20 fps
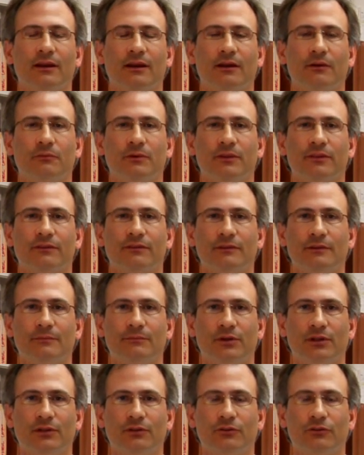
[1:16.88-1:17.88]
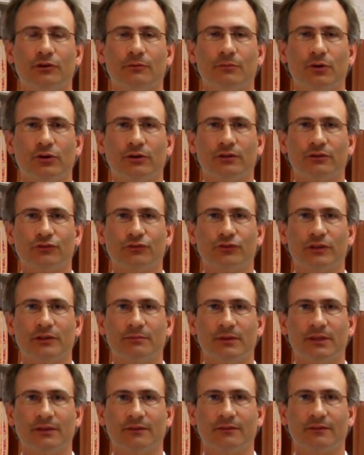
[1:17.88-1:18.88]
with simple hormonal
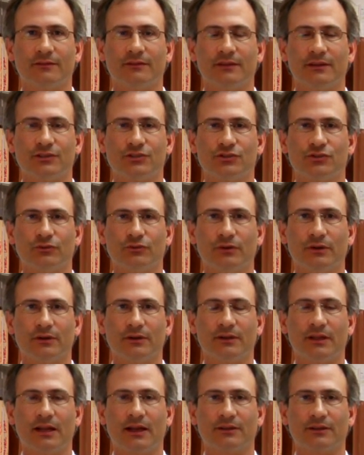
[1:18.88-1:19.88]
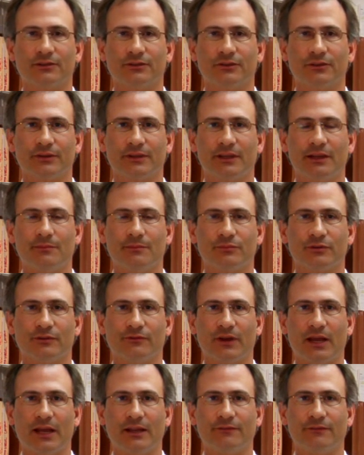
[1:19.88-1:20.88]
treatments that your doctor can
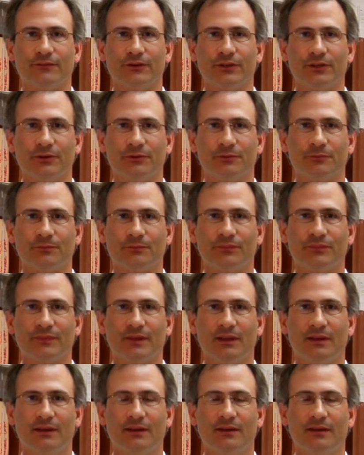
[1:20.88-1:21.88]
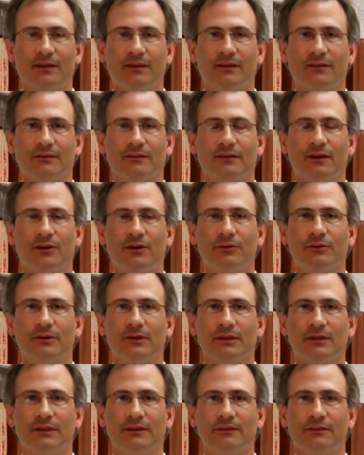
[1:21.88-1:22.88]
provide for you.
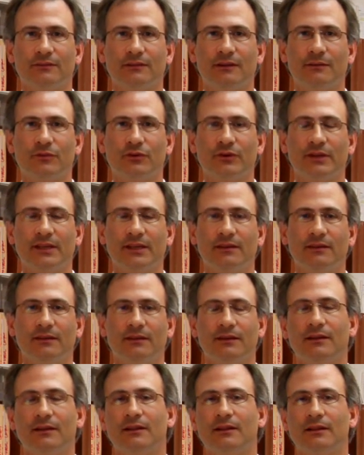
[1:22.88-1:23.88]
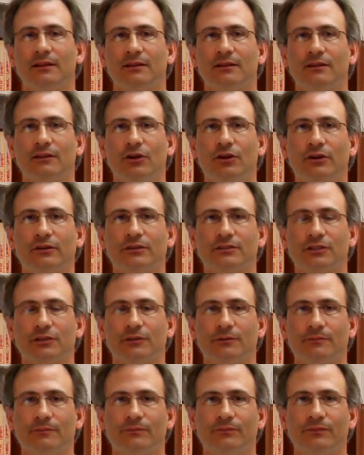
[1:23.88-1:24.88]
So, in summary,
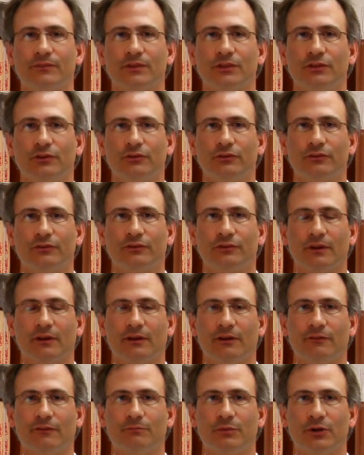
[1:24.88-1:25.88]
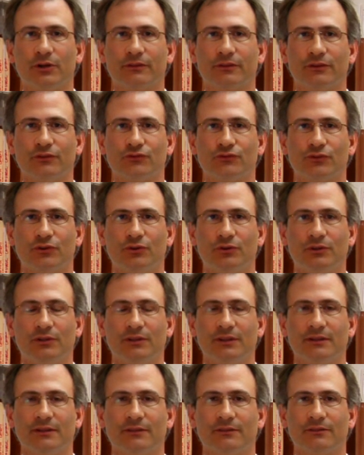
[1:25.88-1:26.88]
long-term use of birth
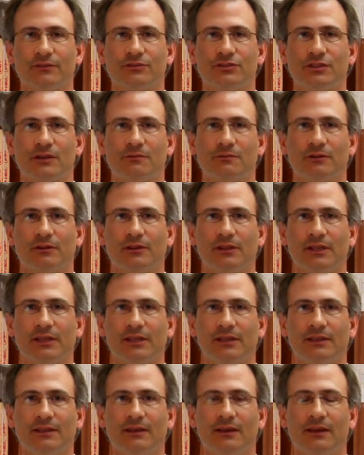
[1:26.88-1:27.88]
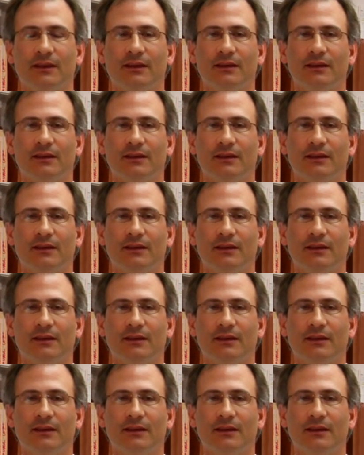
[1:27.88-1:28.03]
control is generally